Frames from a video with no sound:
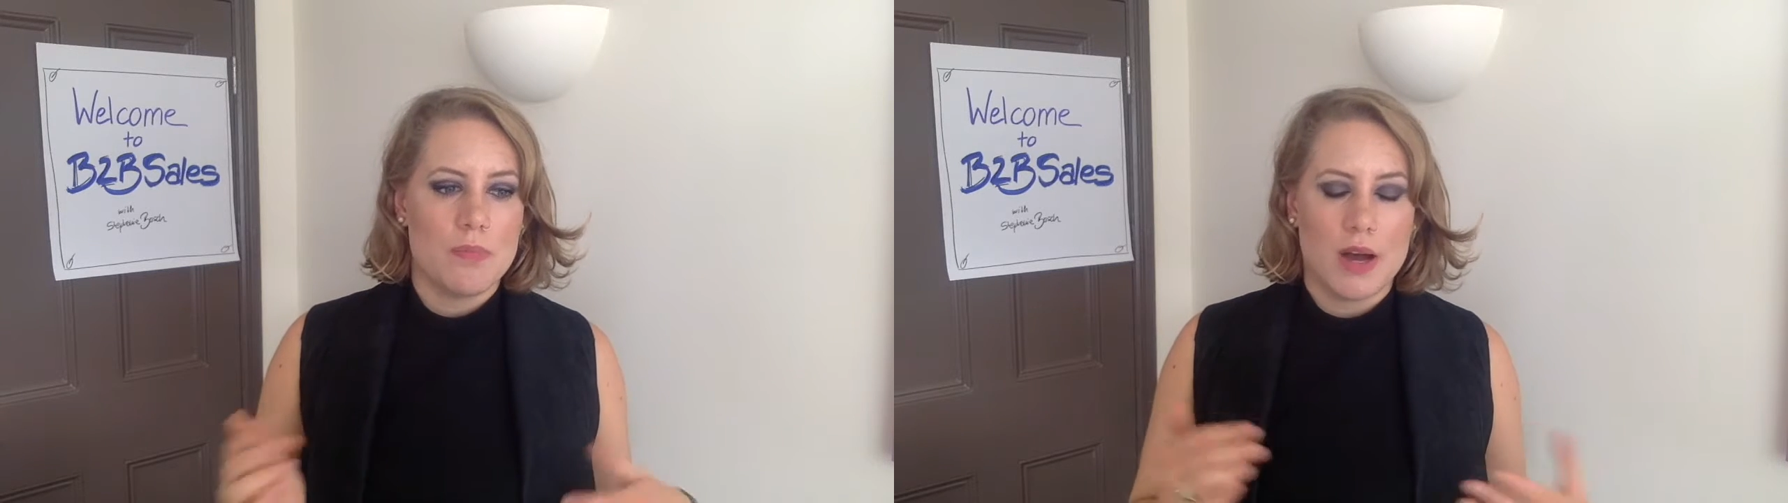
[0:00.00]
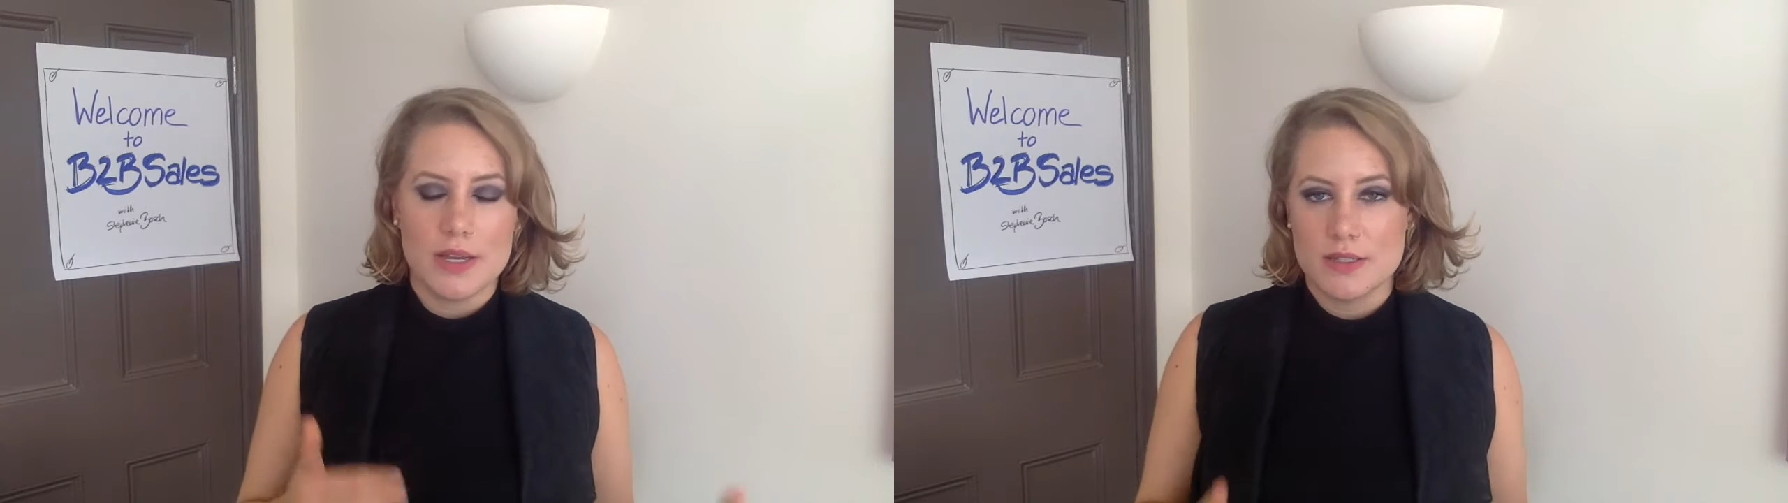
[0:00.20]

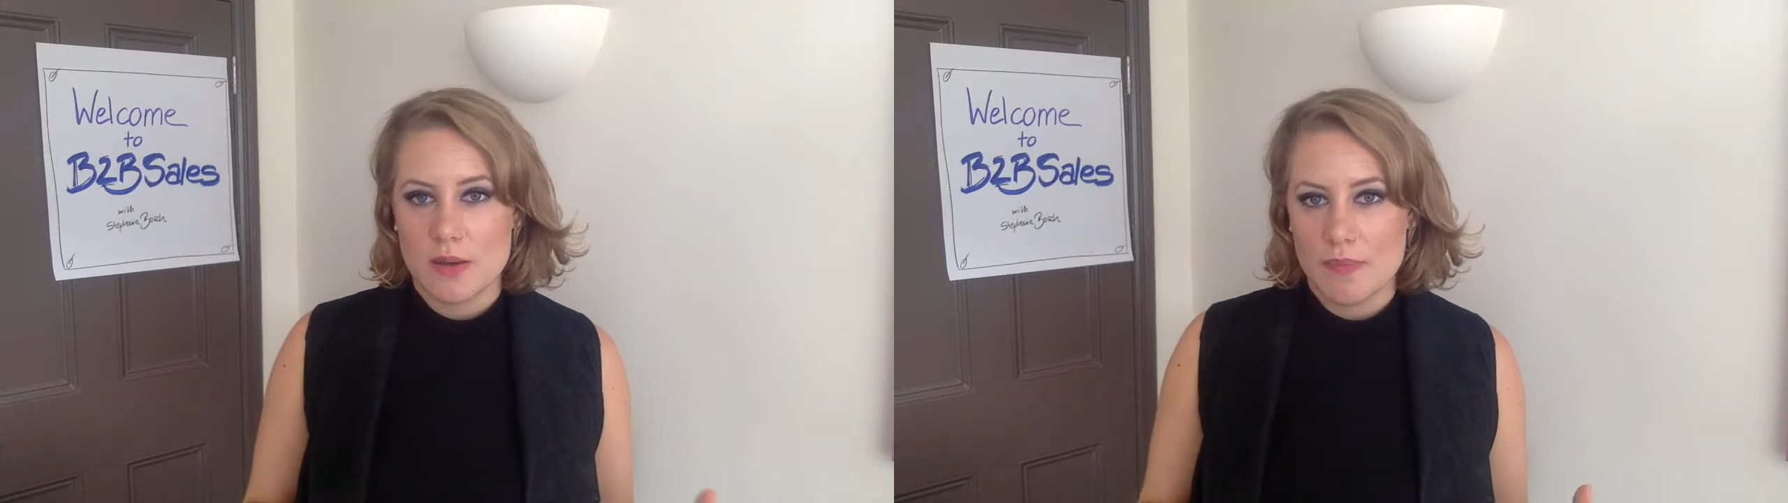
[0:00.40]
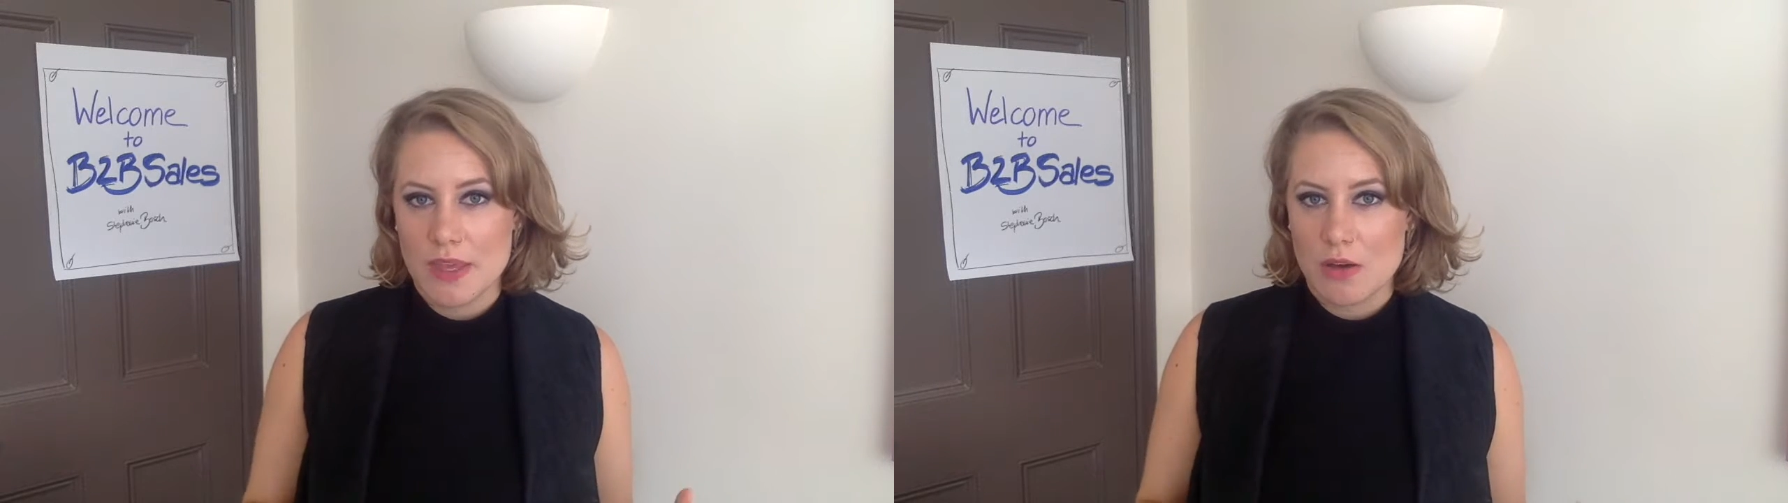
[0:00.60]
buy
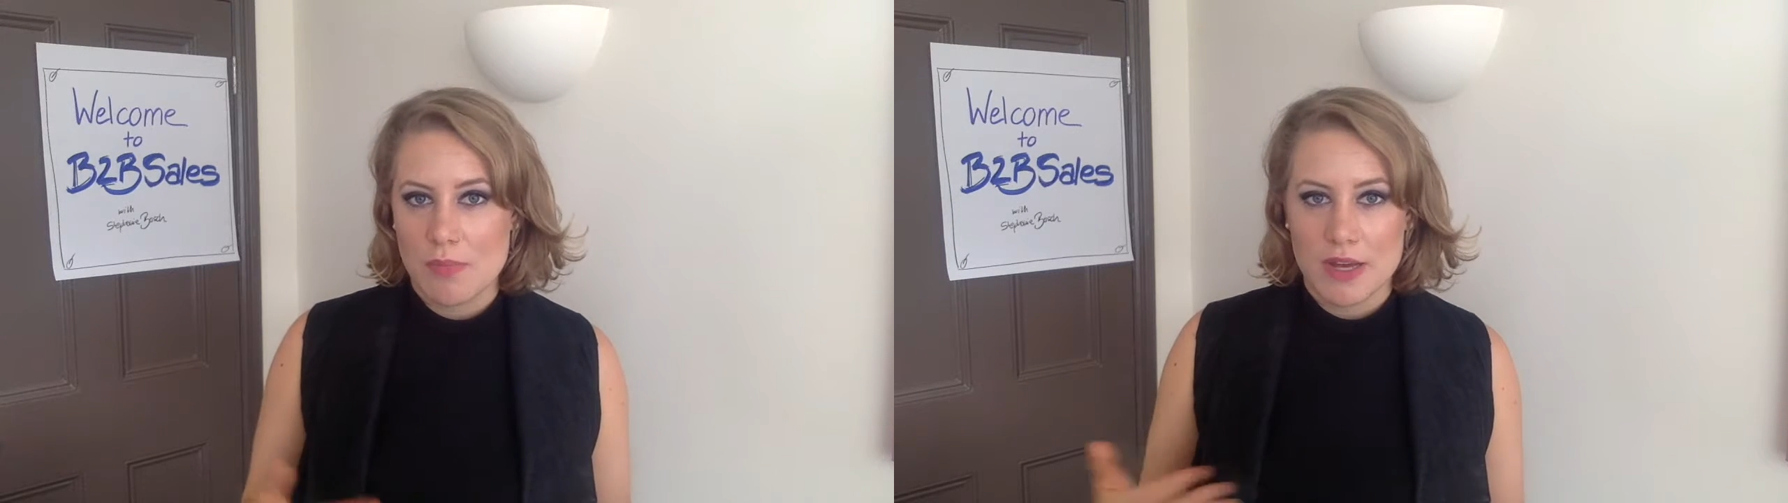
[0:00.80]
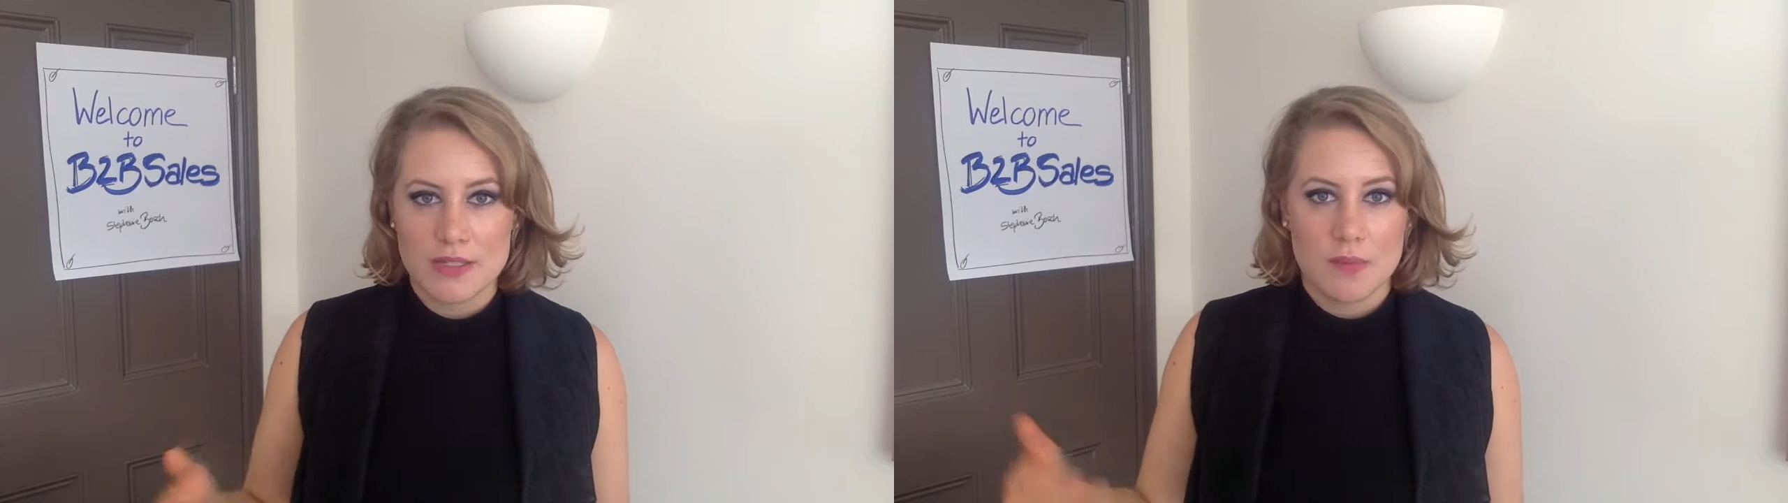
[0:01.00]
something
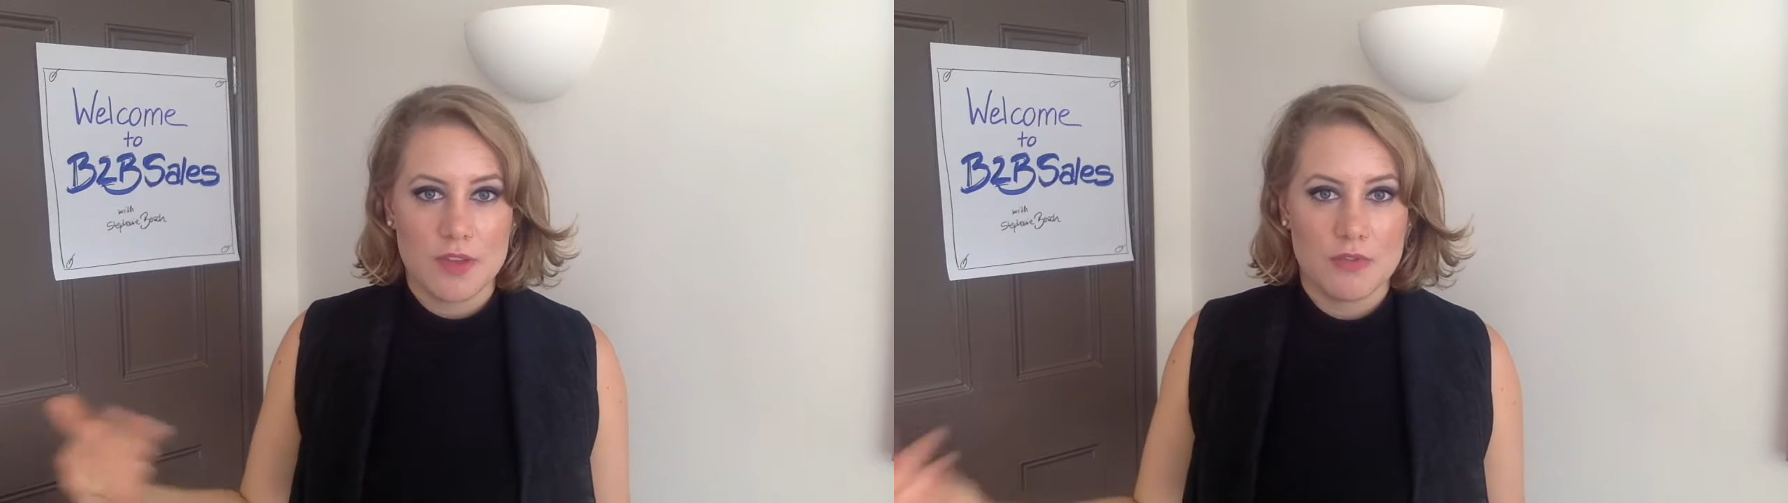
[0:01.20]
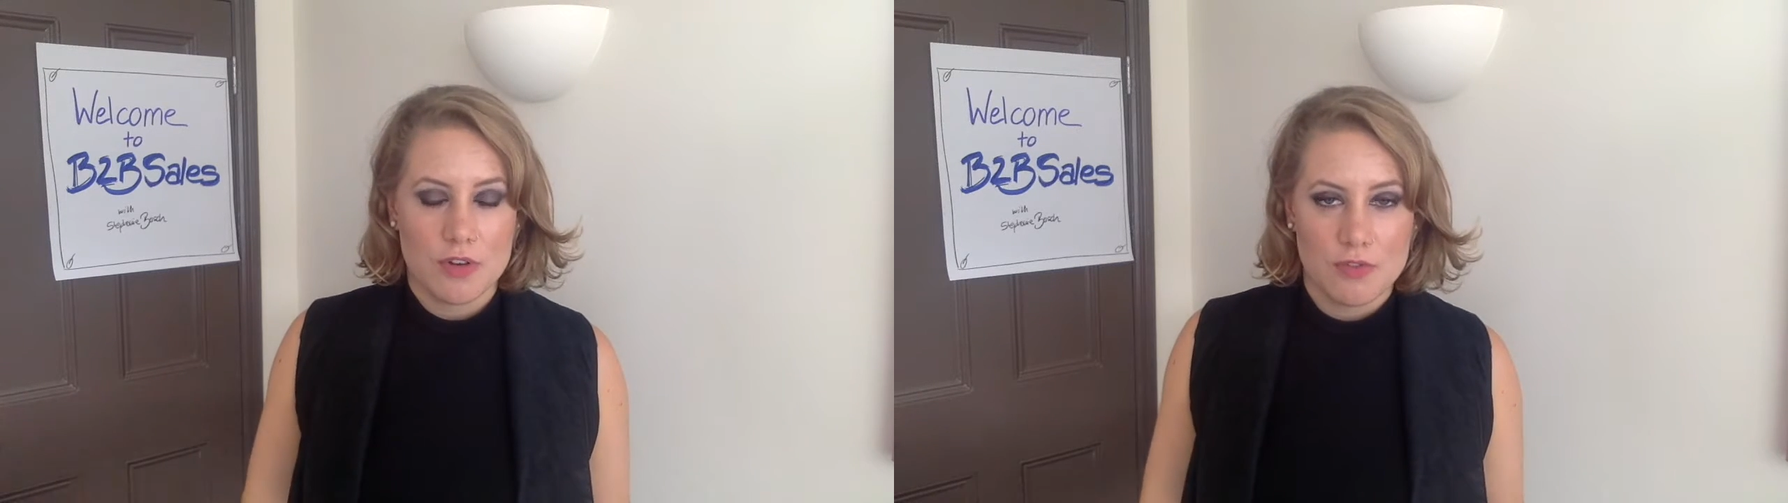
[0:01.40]
for